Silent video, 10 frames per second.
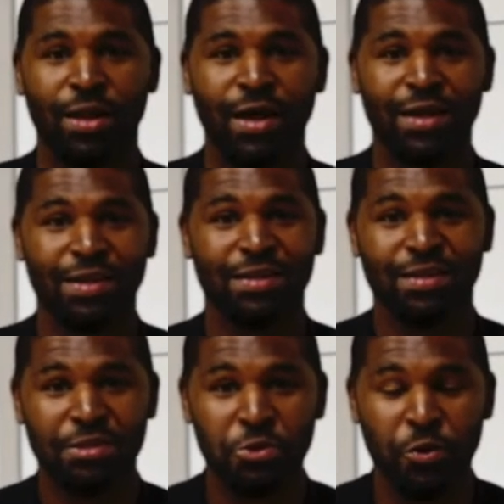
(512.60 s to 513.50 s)
I'm
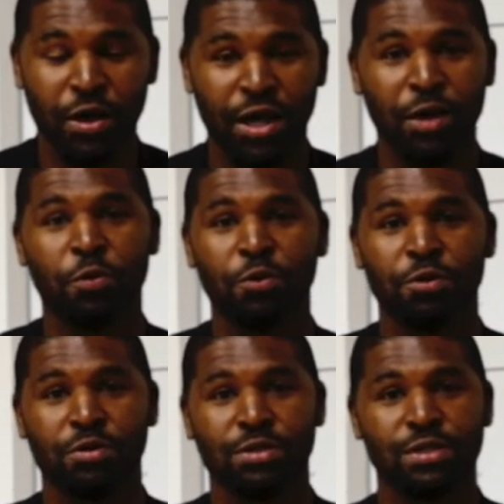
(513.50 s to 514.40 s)
glad that you were
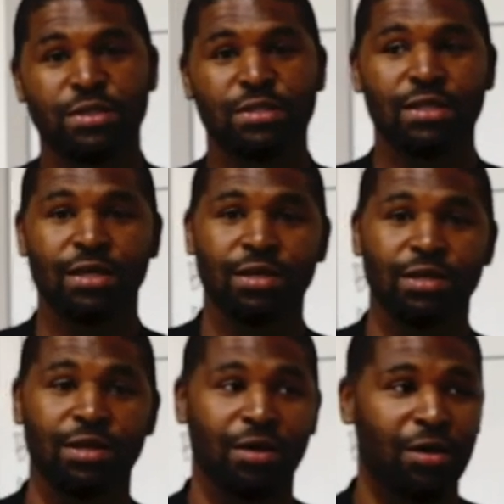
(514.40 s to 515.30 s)
able to
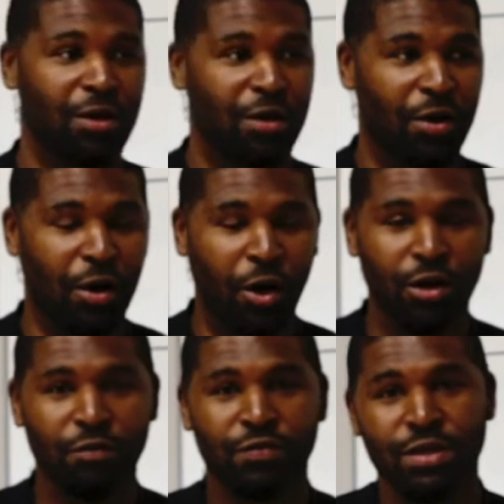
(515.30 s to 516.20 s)
see
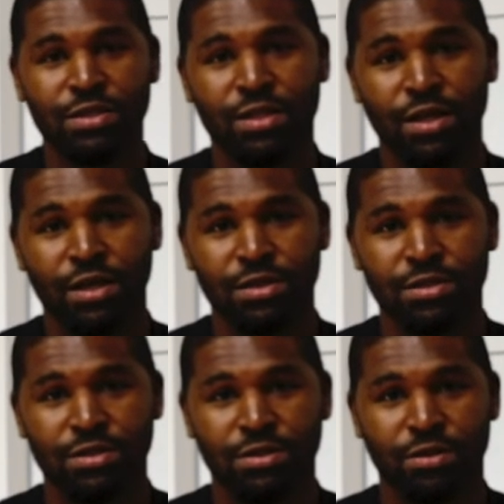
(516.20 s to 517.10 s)
all of these
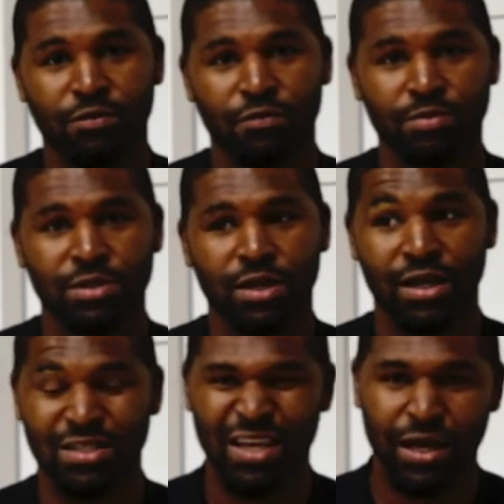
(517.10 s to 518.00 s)
things from
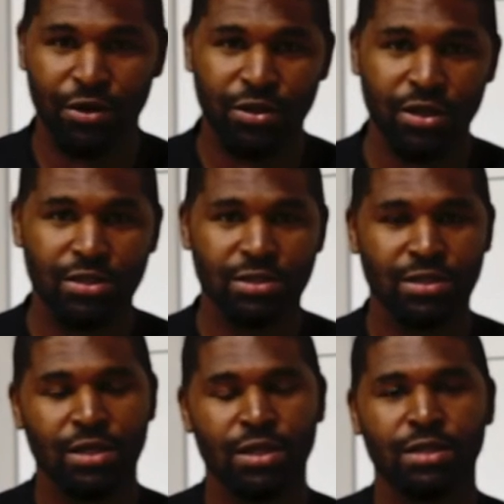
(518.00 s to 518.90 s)
today, to hear
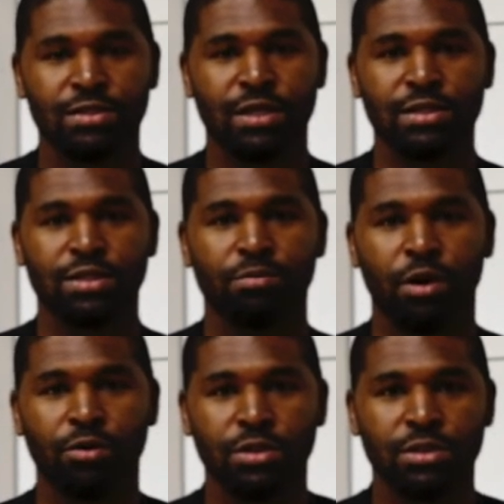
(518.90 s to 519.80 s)
these
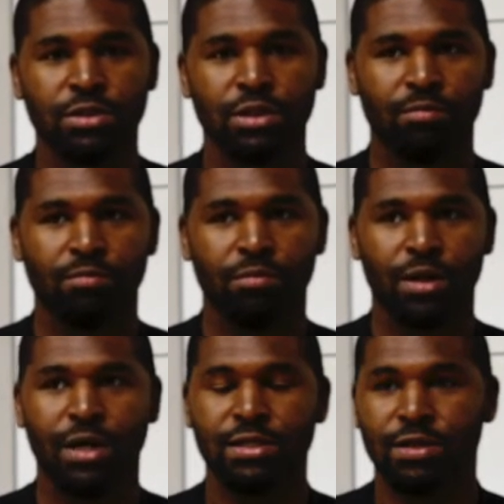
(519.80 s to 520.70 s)
testimonies.
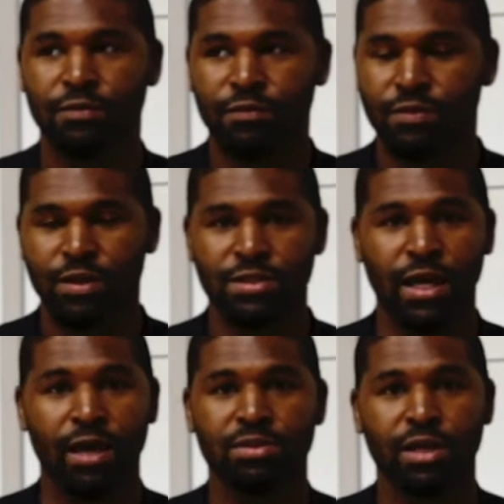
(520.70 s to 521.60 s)
Because of the
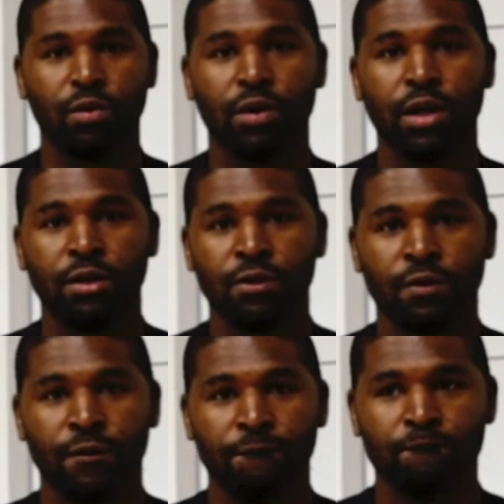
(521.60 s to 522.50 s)
times that we're in,
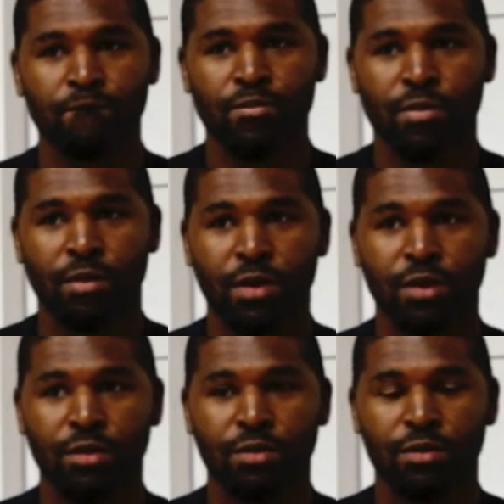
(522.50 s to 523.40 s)
I
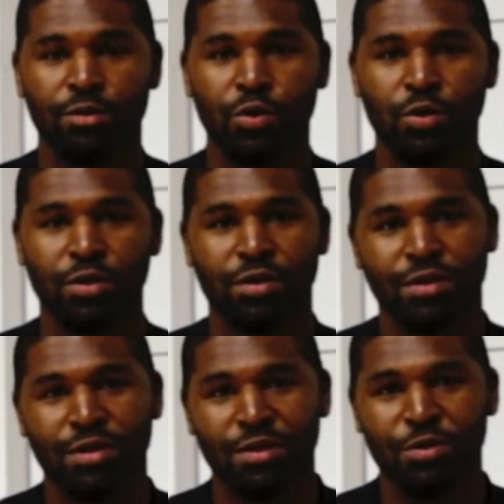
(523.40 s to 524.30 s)
mean,
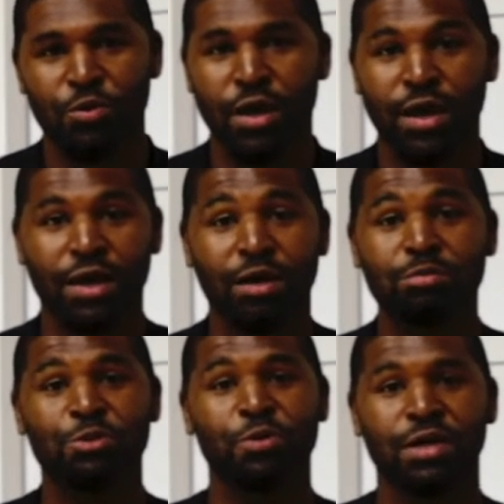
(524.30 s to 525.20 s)
you can't
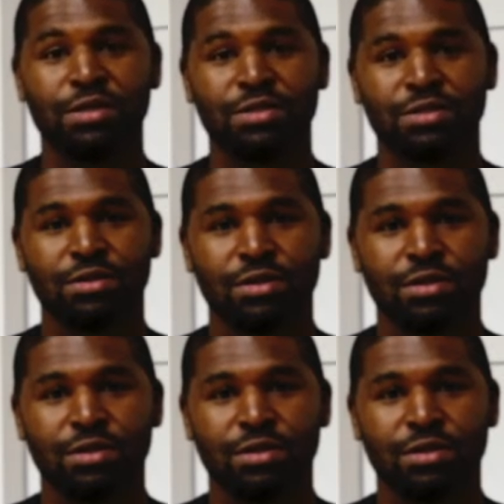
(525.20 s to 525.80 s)
come to us.